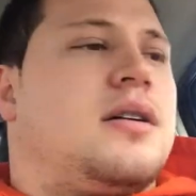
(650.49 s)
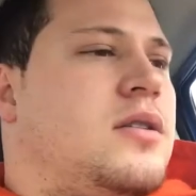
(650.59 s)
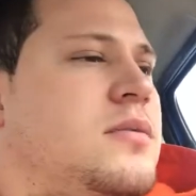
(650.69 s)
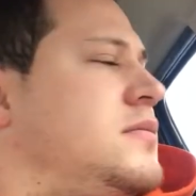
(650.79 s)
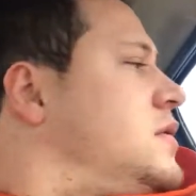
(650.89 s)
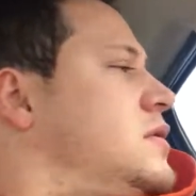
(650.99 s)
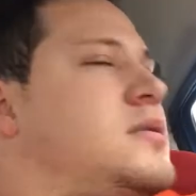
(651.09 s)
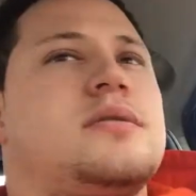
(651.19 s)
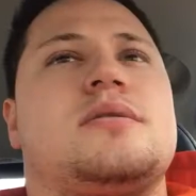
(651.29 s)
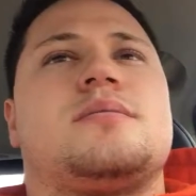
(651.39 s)
Oop,
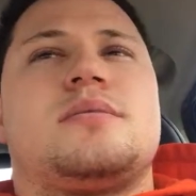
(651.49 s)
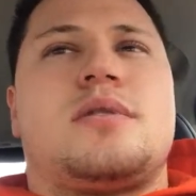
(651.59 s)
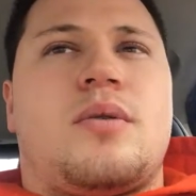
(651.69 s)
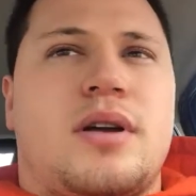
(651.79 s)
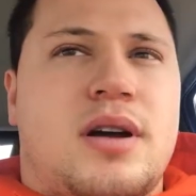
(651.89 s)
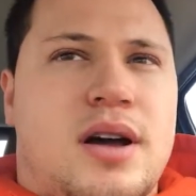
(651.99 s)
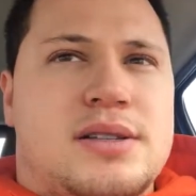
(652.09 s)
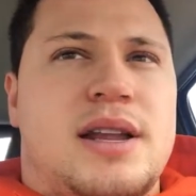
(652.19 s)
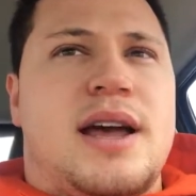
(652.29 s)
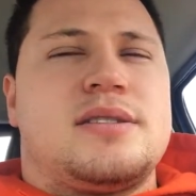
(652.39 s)
don't want to
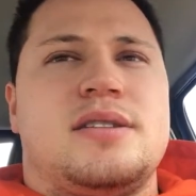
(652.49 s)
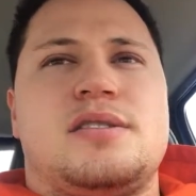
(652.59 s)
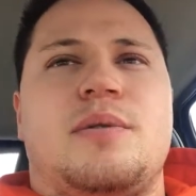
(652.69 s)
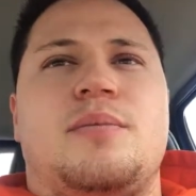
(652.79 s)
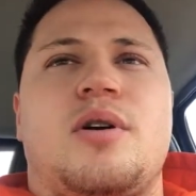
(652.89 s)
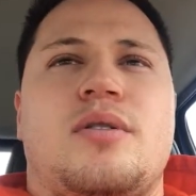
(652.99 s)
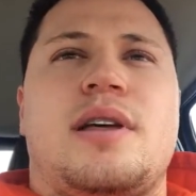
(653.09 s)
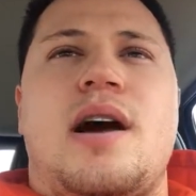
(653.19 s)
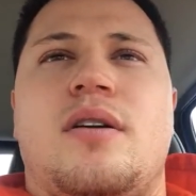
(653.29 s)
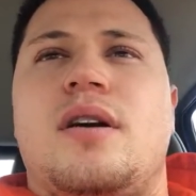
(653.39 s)
cause an accident. Someone broke
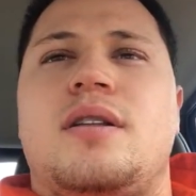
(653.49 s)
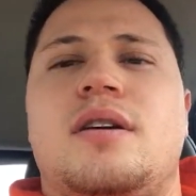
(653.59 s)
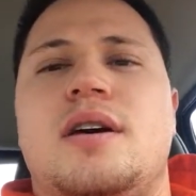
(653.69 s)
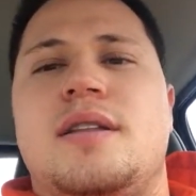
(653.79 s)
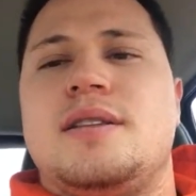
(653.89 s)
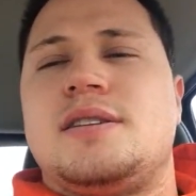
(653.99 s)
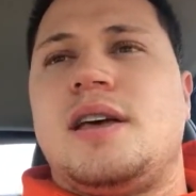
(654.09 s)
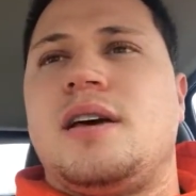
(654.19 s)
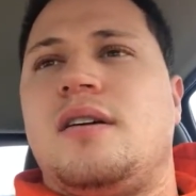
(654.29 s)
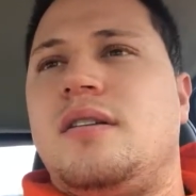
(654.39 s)
down on this
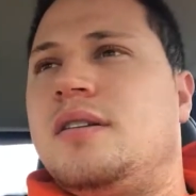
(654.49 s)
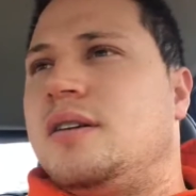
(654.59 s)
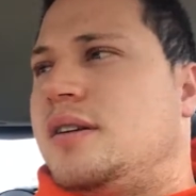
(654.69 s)
hill.